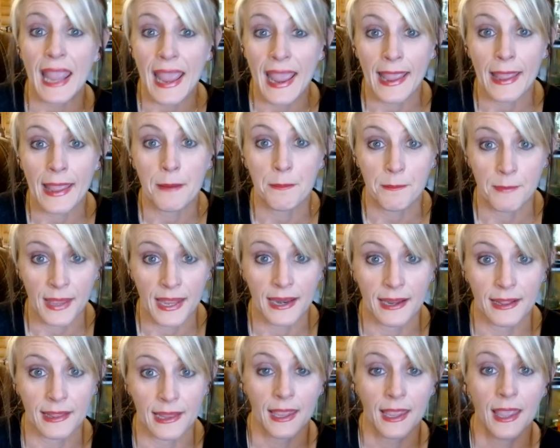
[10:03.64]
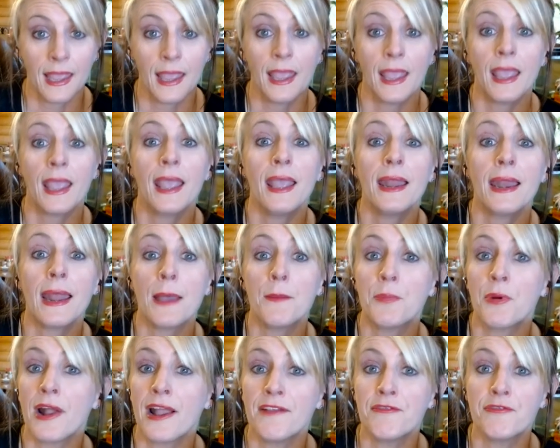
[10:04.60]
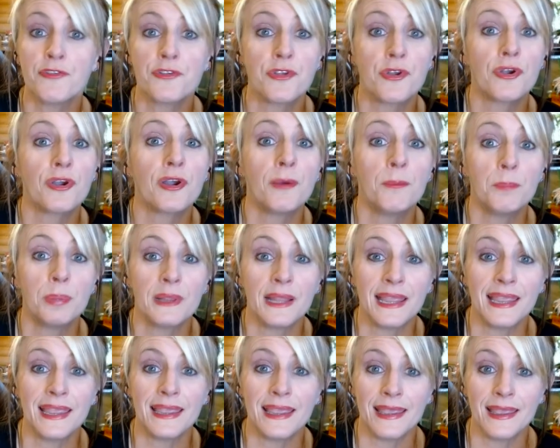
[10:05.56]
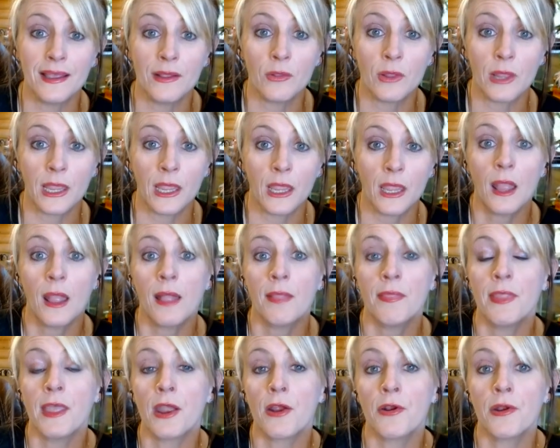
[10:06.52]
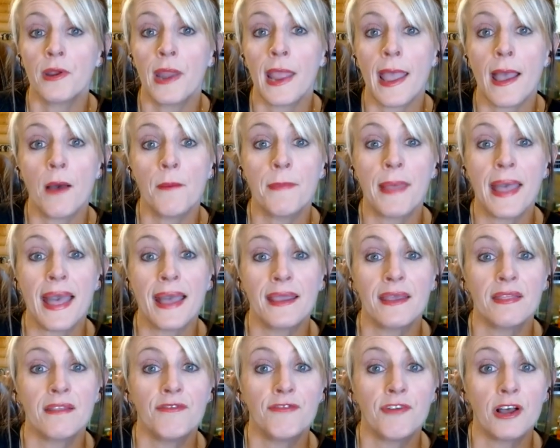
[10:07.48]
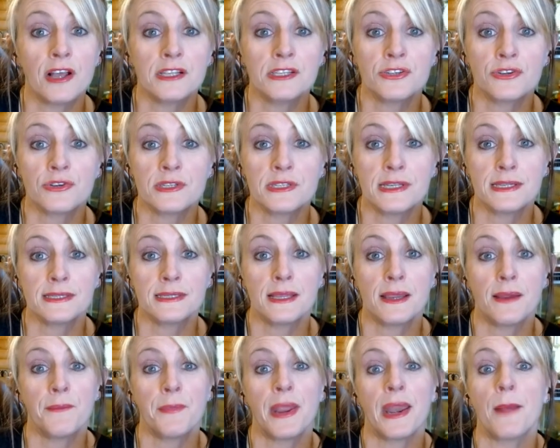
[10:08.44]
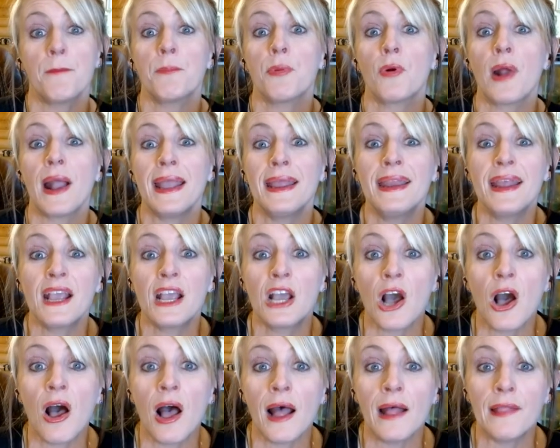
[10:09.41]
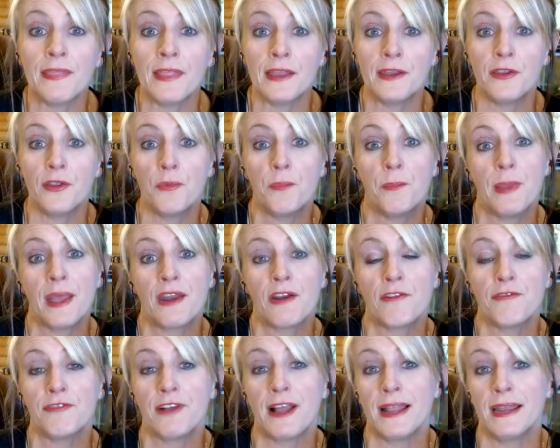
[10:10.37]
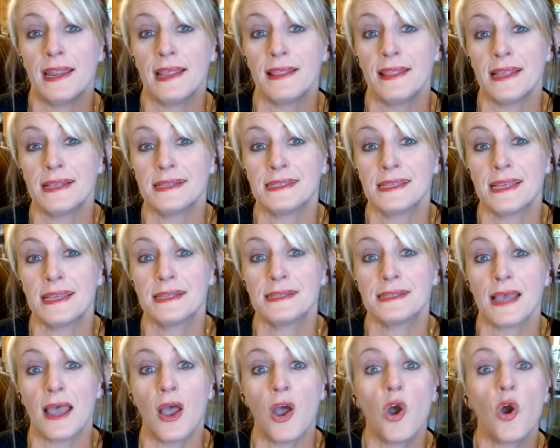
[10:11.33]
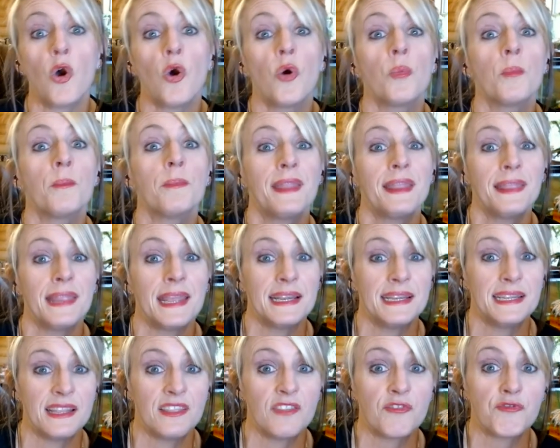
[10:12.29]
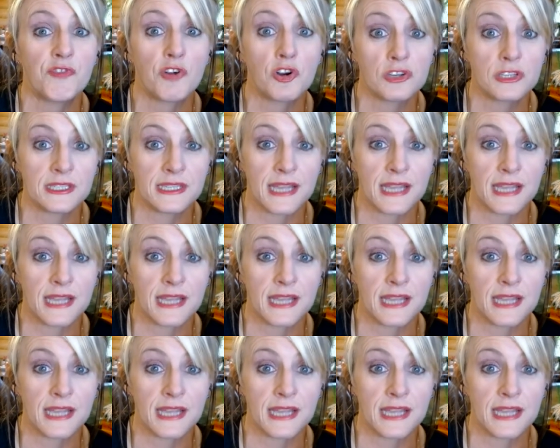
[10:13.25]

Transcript: and mentally. And I pray for their complete healing. They are now back in the foster system, and I pray to God they do better finding these kids a home than they did the first